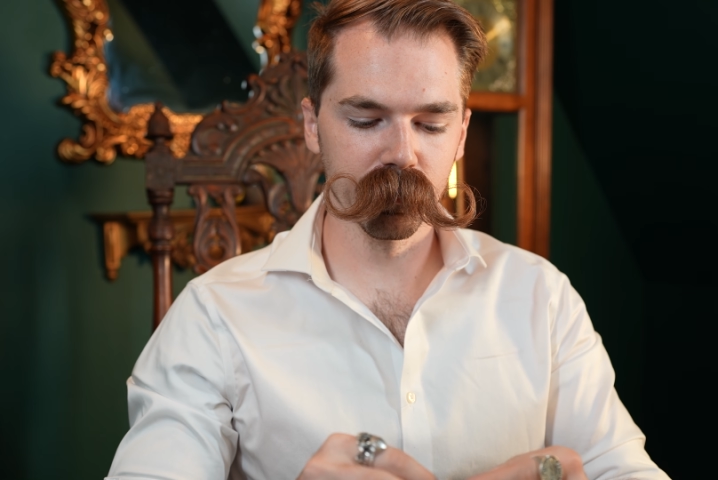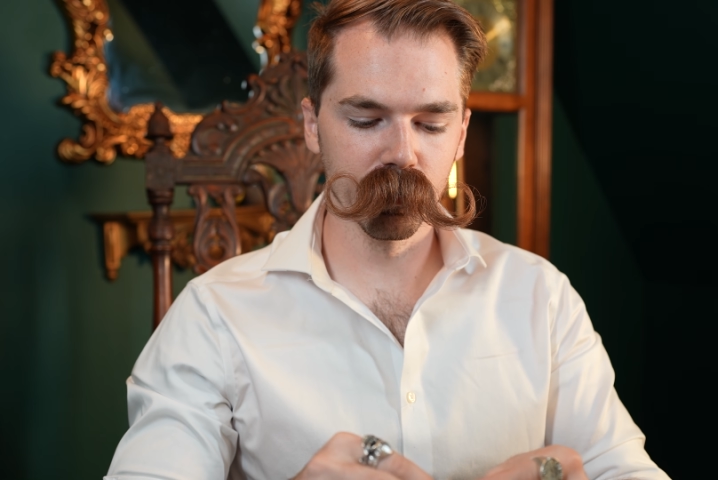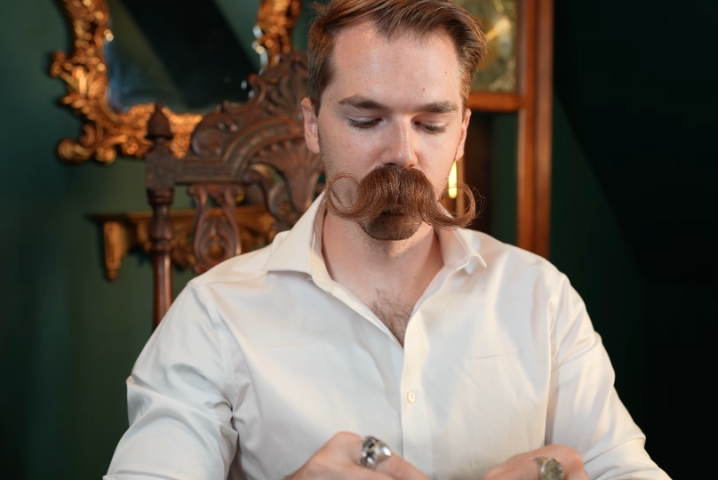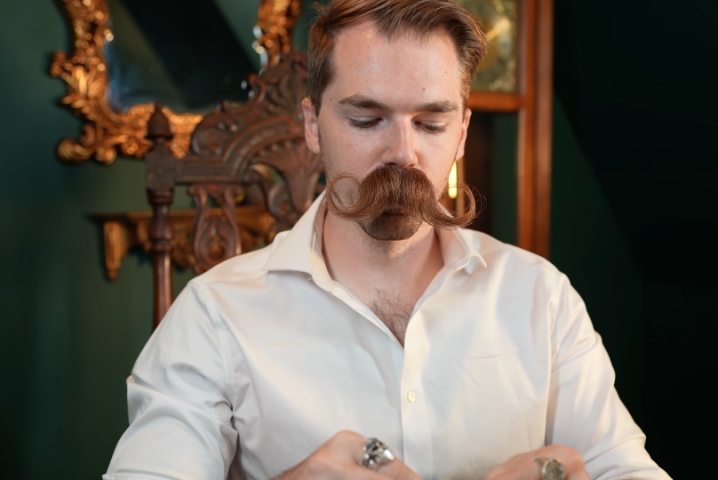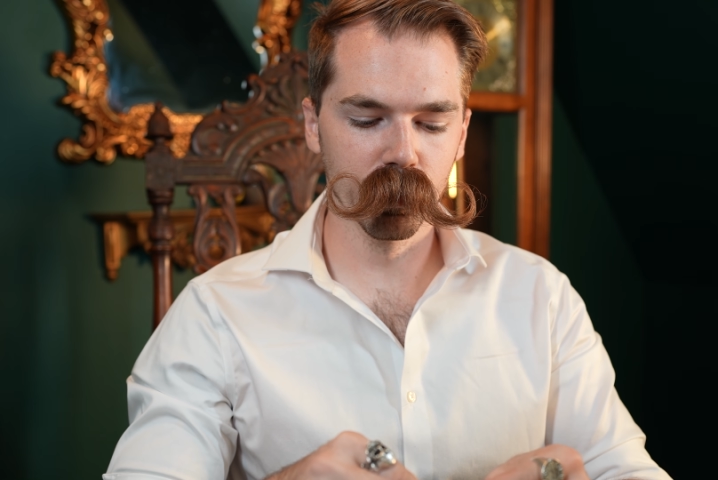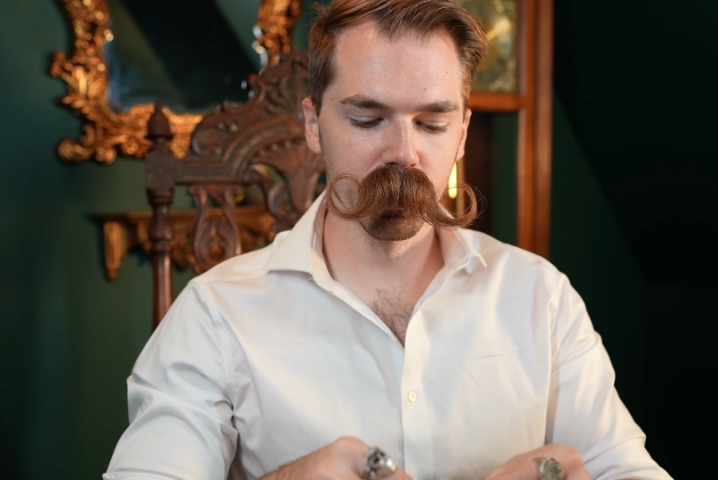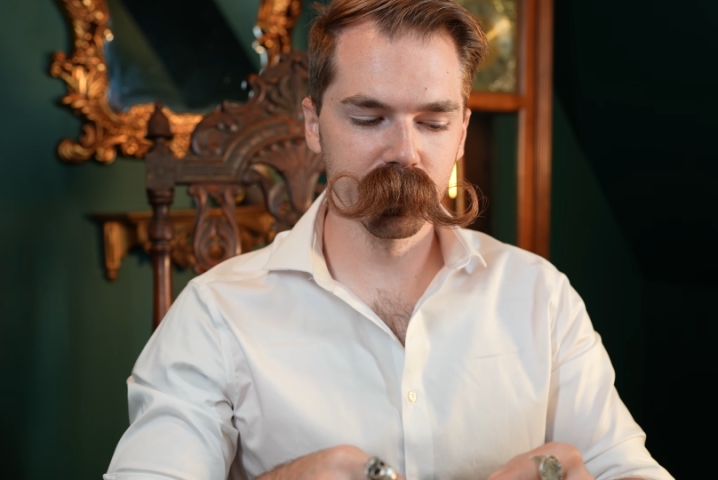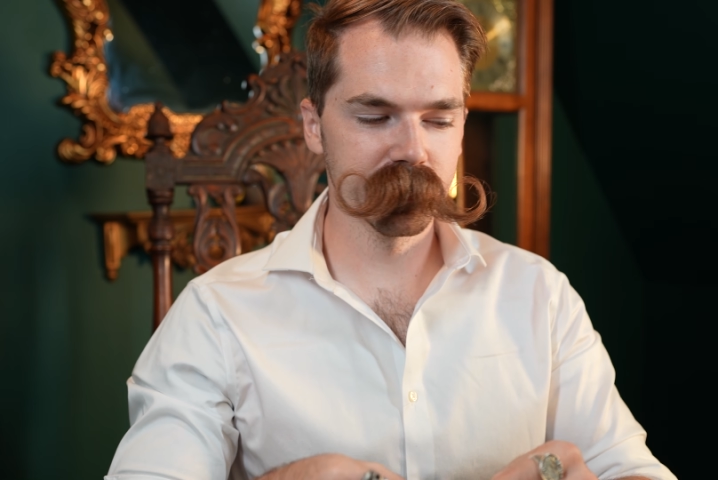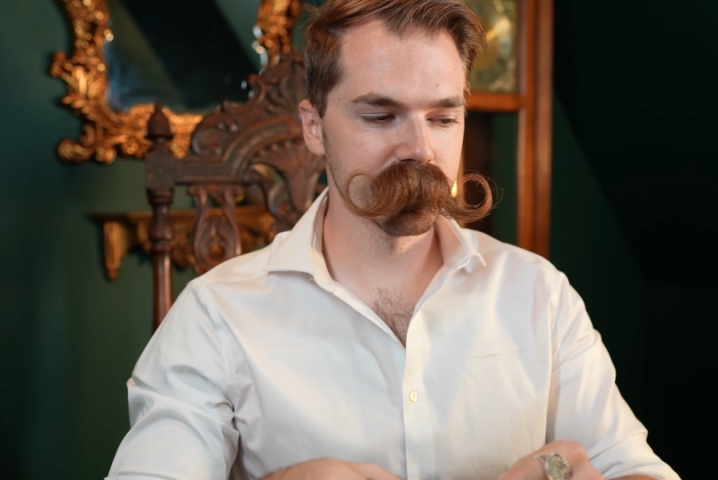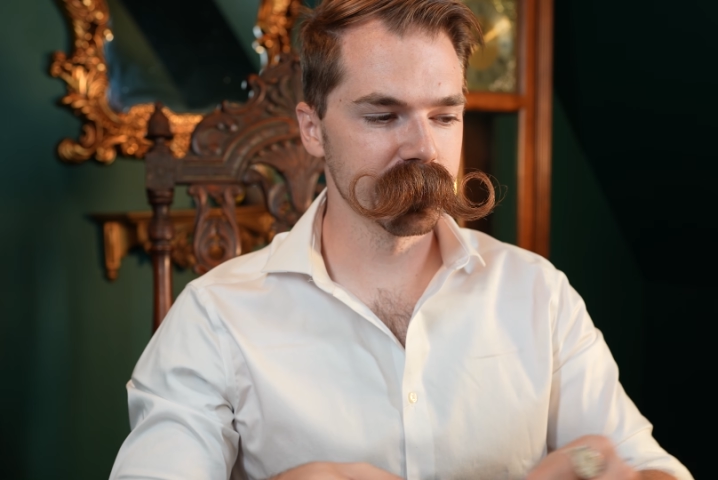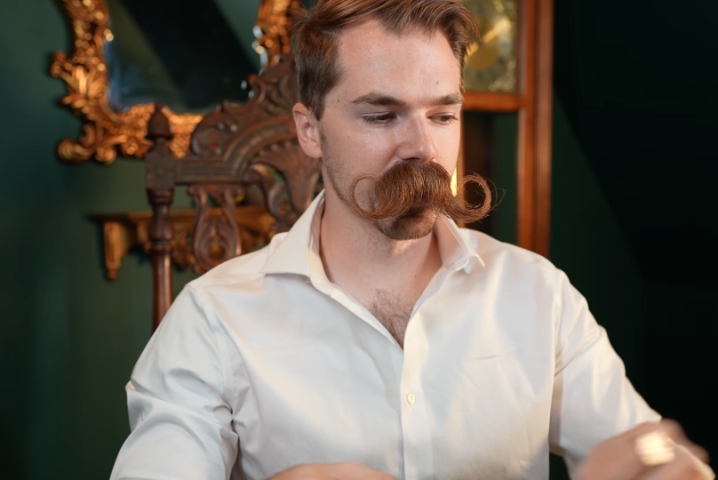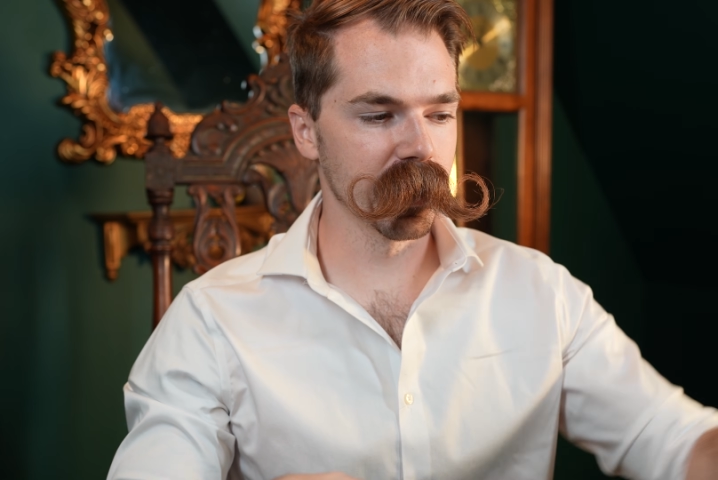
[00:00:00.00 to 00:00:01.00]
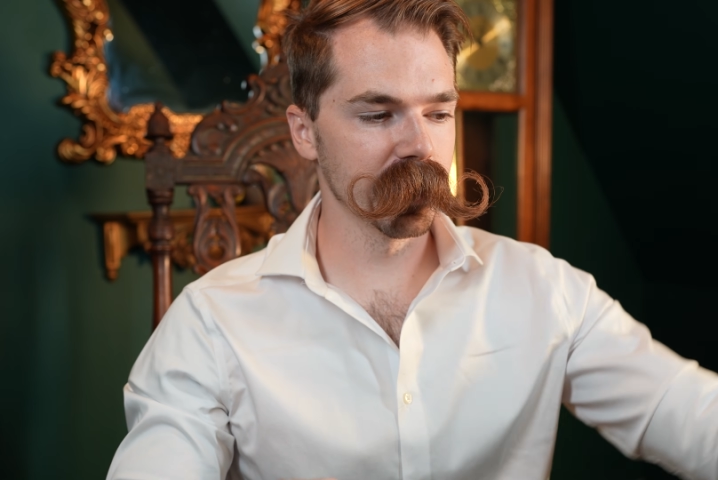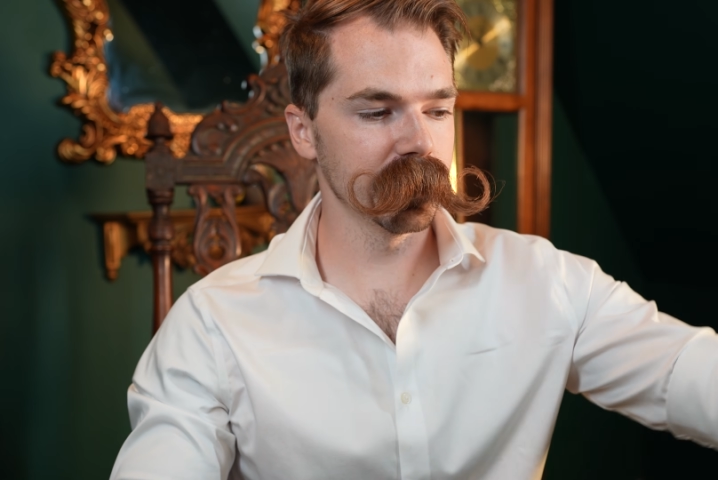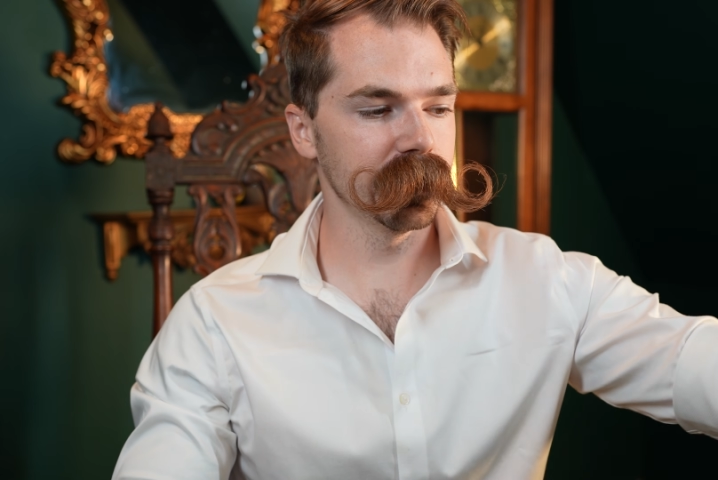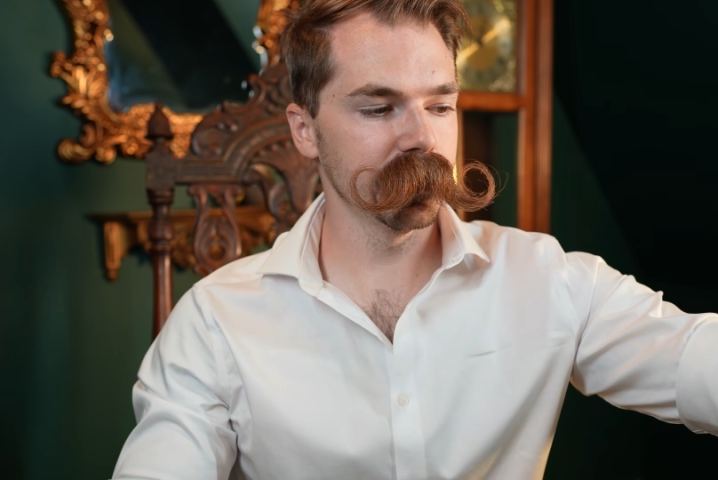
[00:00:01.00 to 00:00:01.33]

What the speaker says: one side.